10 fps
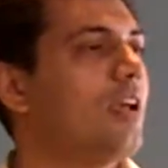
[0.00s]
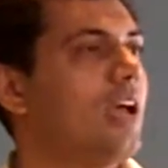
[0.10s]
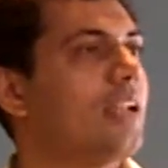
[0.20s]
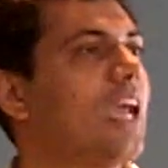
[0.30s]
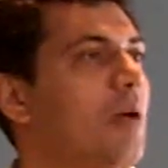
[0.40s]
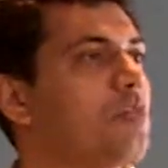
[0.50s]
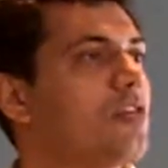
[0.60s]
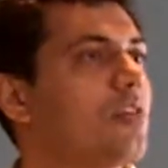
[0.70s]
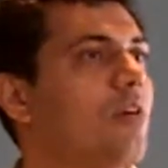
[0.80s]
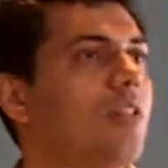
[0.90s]
and
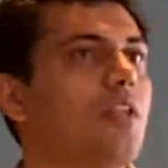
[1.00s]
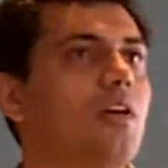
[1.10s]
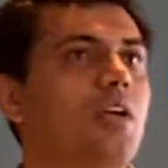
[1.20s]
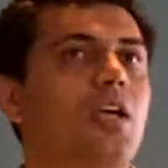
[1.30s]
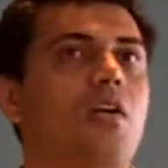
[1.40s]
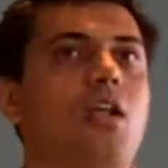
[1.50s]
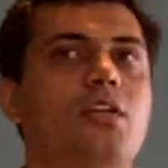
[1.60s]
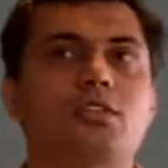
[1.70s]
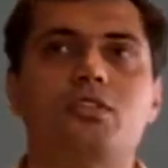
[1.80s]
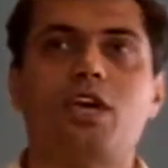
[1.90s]
captures all the learning
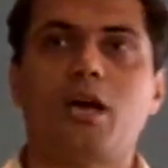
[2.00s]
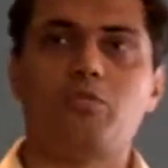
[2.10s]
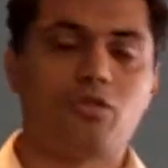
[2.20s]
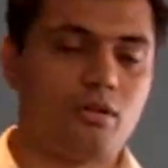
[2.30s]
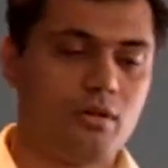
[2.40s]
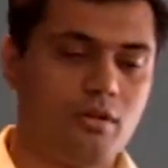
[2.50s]
knowledge that you capture.